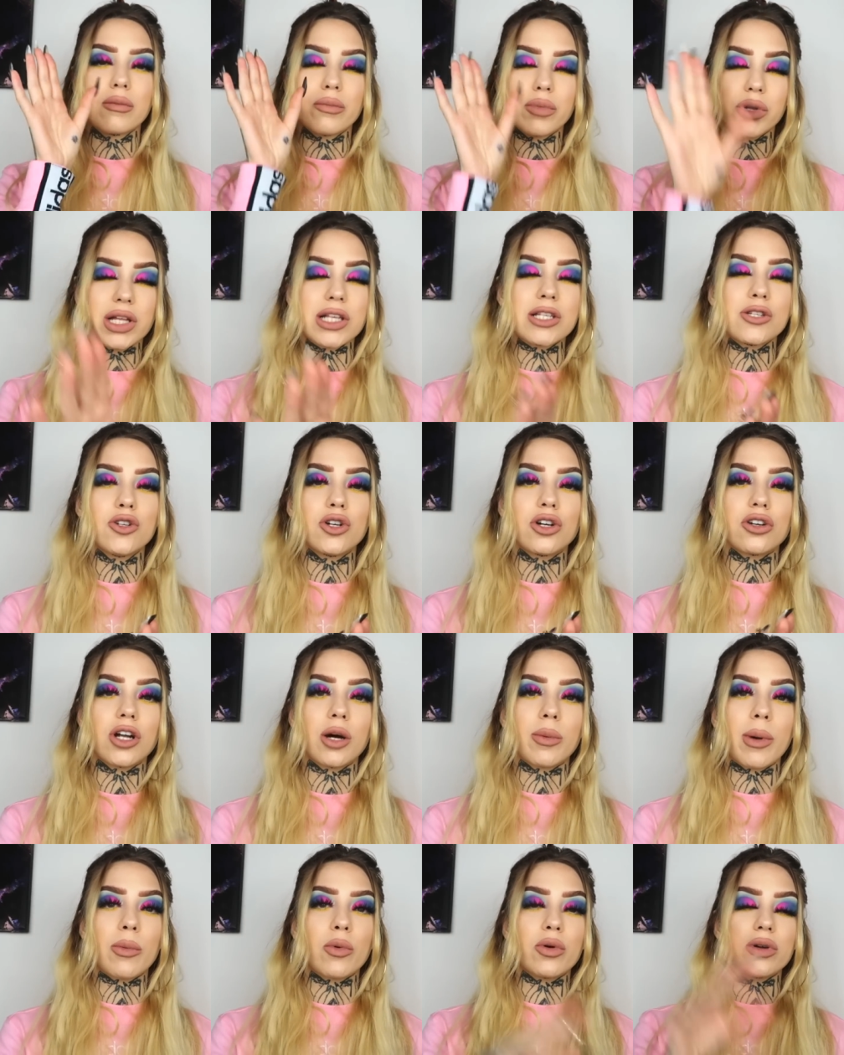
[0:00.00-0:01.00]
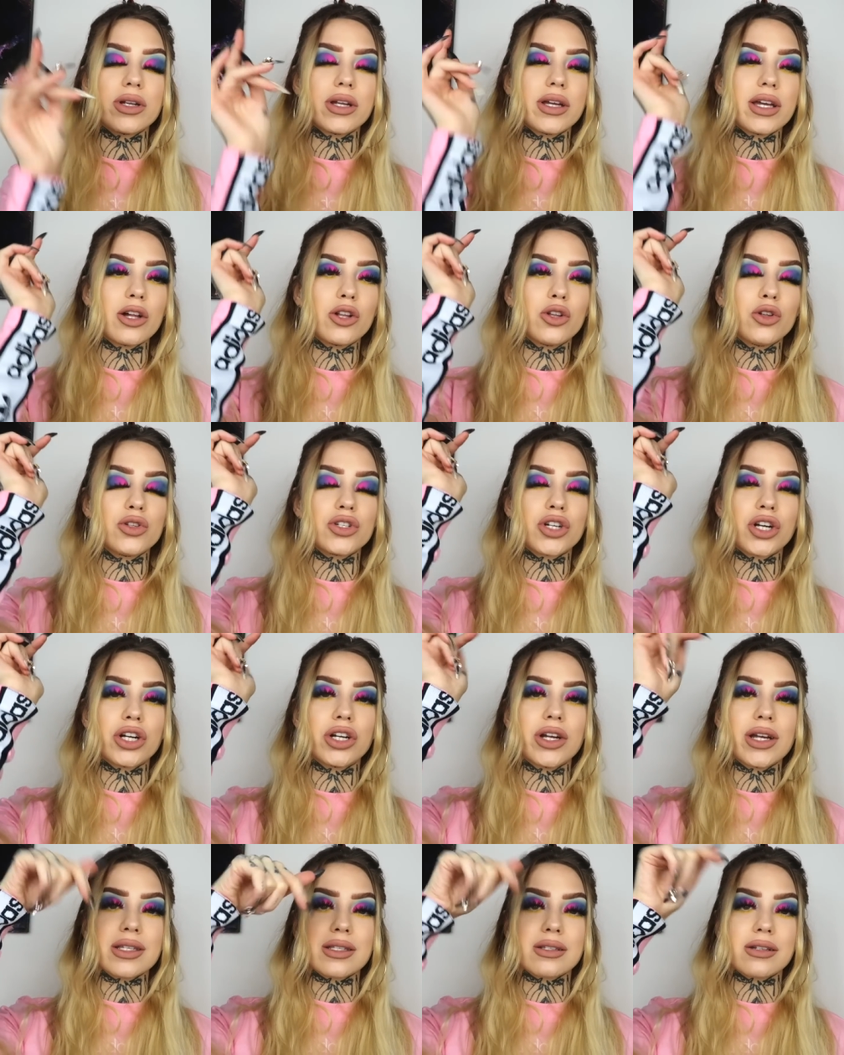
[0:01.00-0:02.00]
please look her up i'm going to include
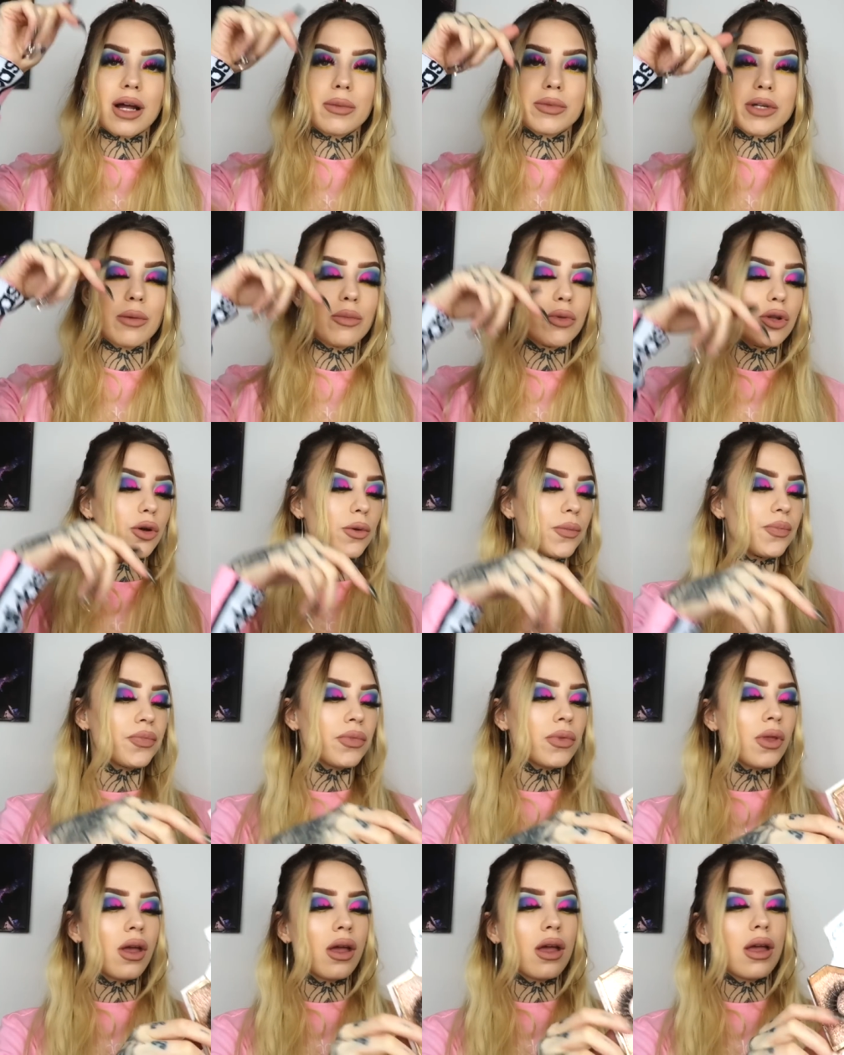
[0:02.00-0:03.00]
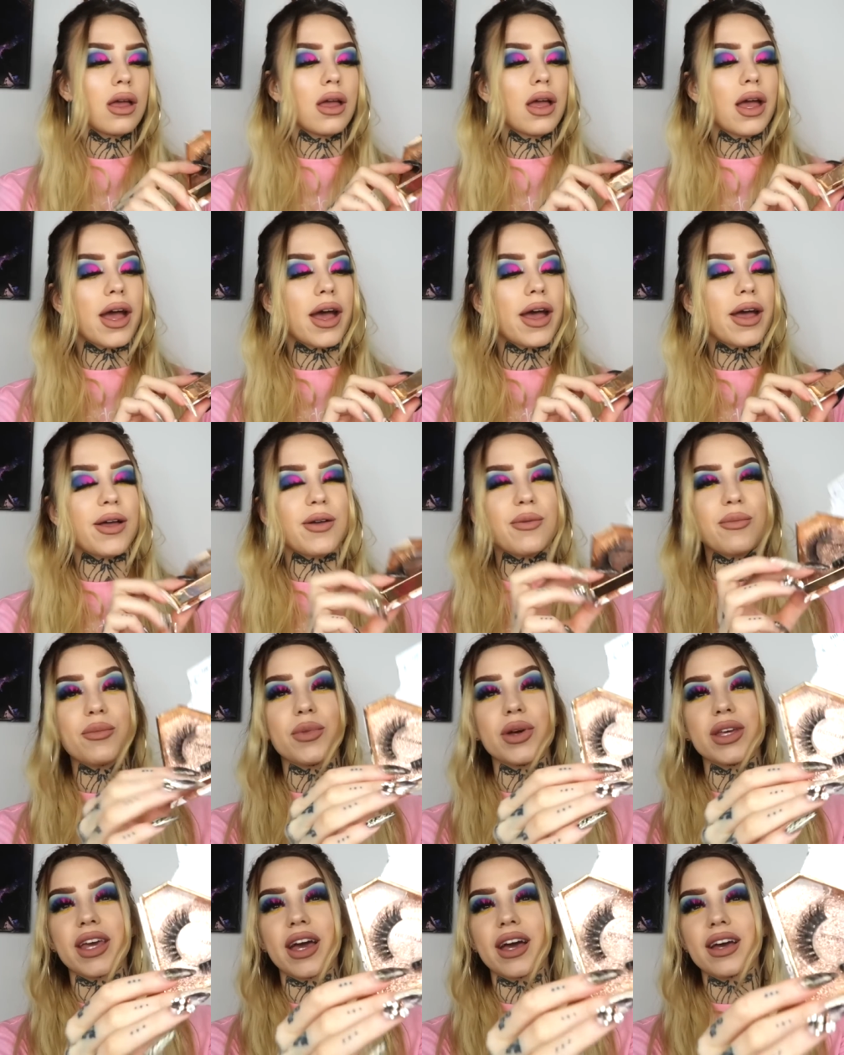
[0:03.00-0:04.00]
her instagram down below um
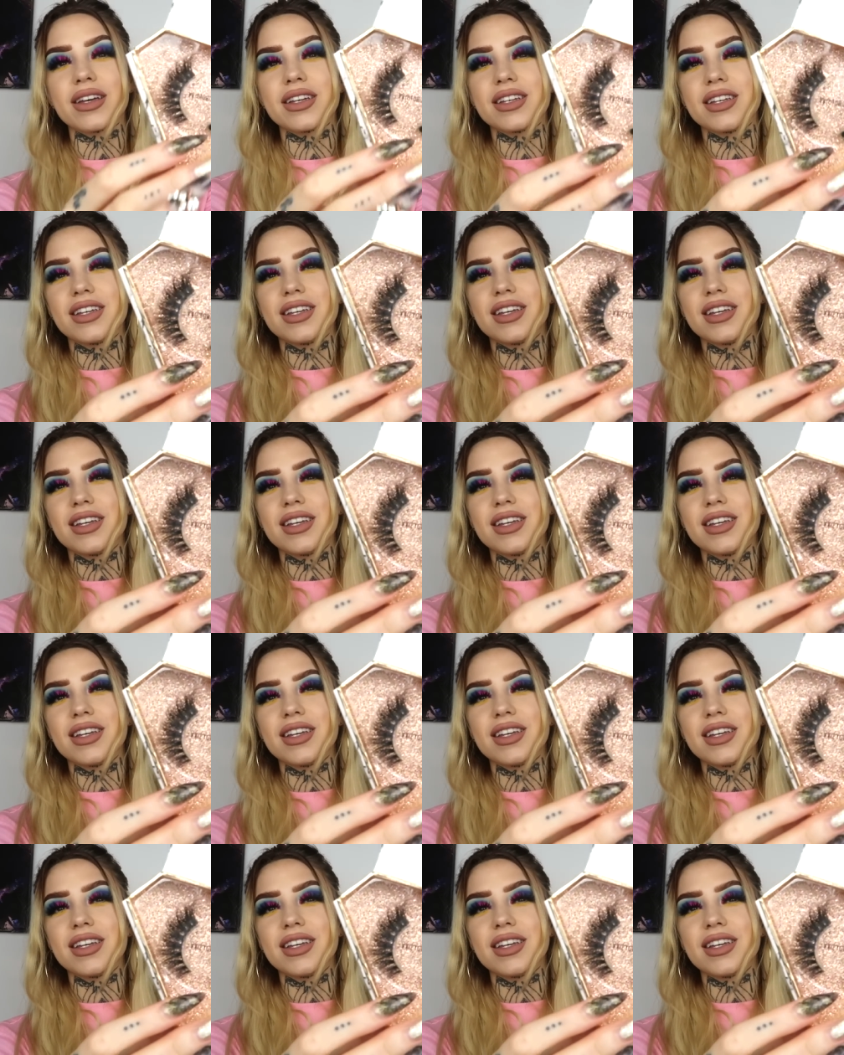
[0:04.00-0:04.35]
but yeah